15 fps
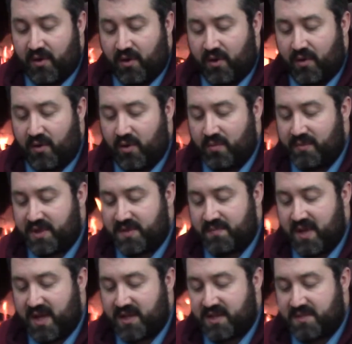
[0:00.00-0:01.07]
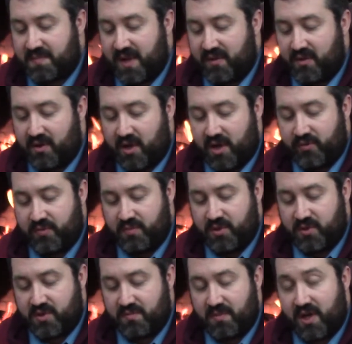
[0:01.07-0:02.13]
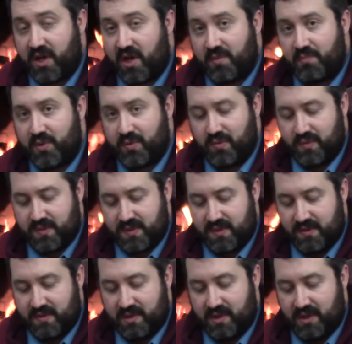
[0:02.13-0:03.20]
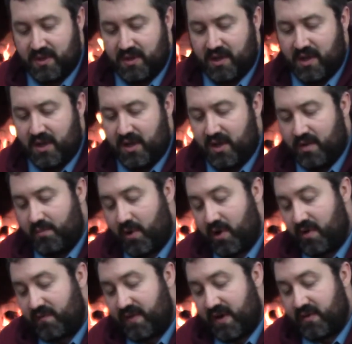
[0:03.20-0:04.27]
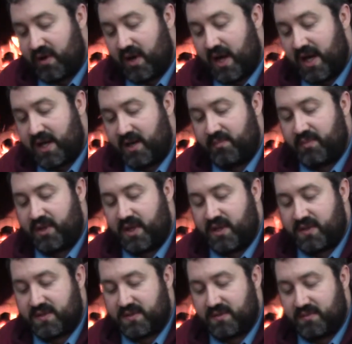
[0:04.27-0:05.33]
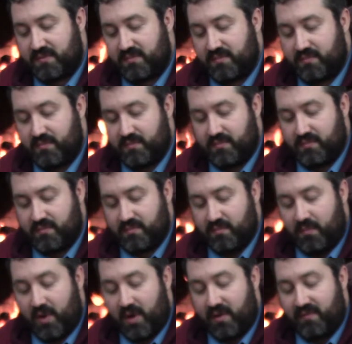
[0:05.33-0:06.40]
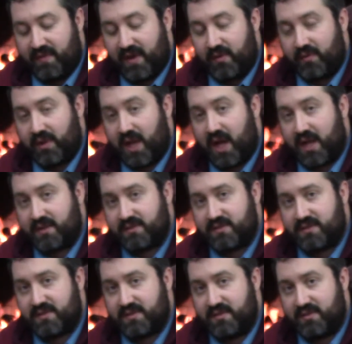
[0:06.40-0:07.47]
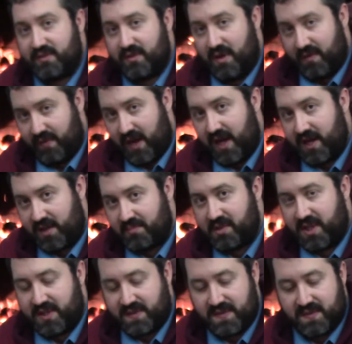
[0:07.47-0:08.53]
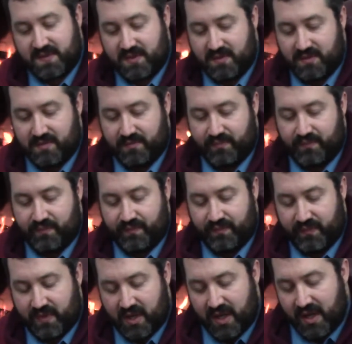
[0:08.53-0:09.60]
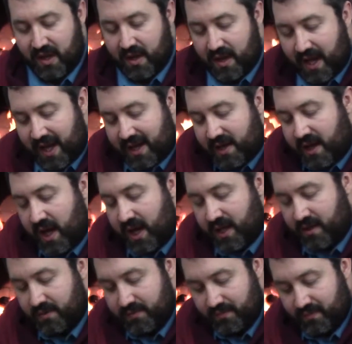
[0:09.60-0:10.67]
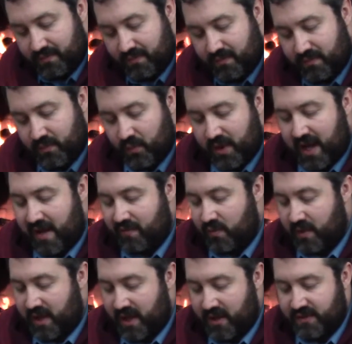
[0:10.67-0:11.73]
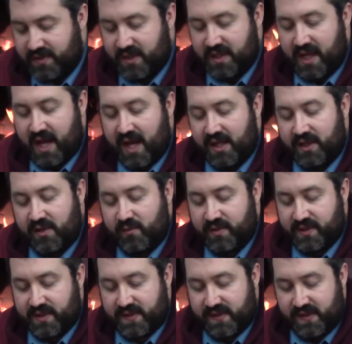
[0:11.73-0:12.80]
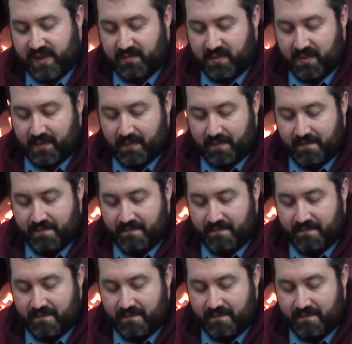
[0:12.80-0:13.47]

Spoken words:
Not all homeless men spend their contribution money on booze. Martin found a hiding place. Martin found lots of hiding places. At night, when everyone else in the alley was asleep,